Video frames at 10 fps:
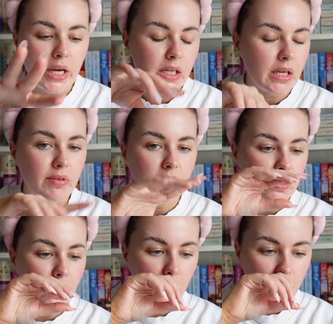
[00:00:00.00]
I'm gonna give this a
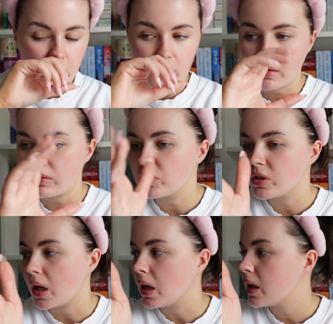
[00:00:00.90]
go, and I'm just
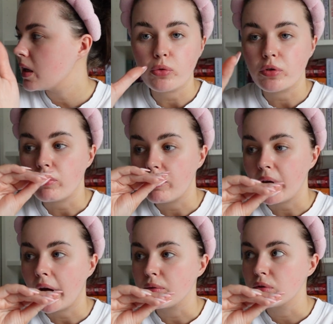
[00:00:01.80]
gonna like pot it around the
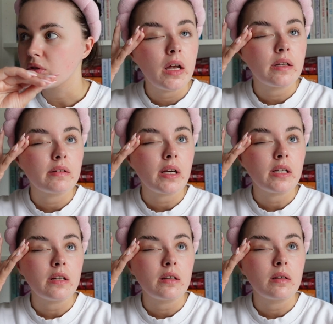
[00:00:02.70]
house, and I
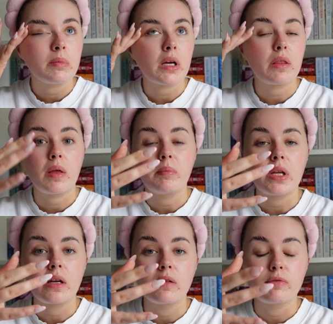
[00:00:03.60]
need to make a
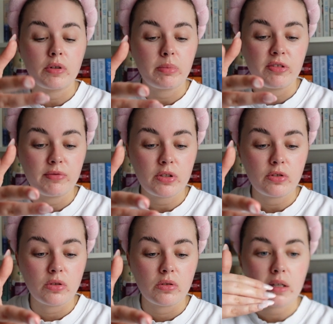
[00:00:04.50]
thumbnail for a
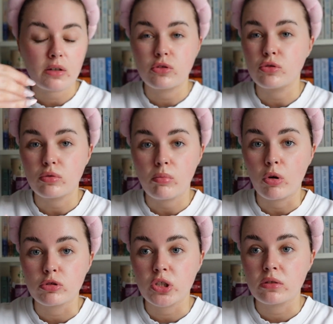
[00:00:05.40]
video, and I'm gonna do some
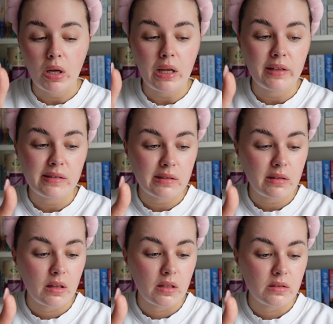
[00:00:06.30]
washing while I listen
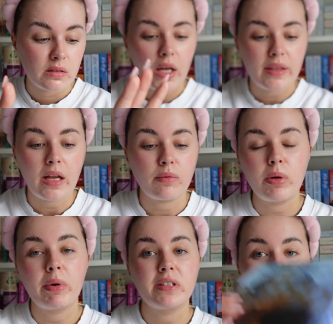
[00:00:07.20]
to this, and then we
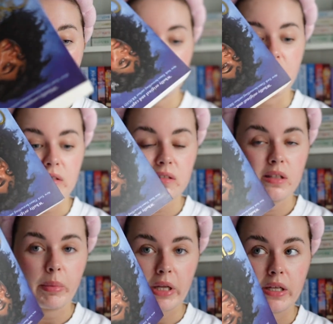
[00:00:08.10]
might start this
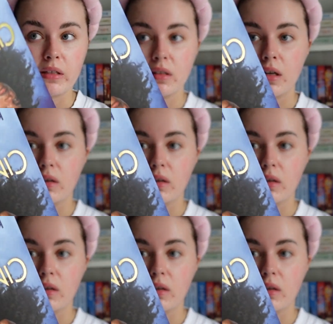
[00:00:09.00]
a bit later